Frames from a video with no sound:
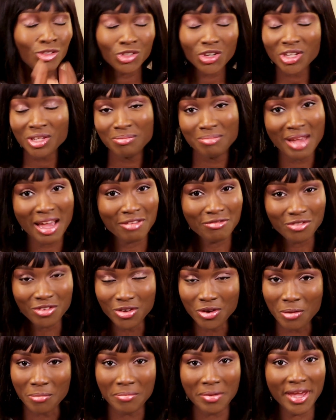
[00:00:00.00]
Trust me, I feel
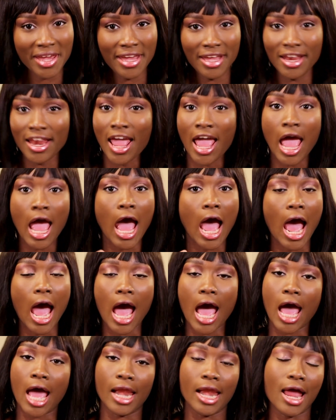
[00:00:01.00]
your pain
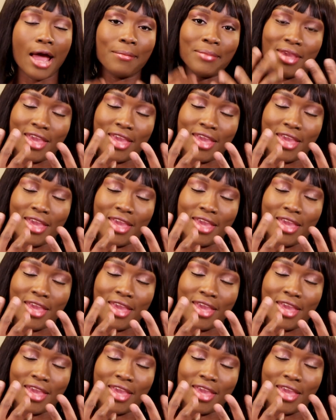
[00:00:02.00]
and I'm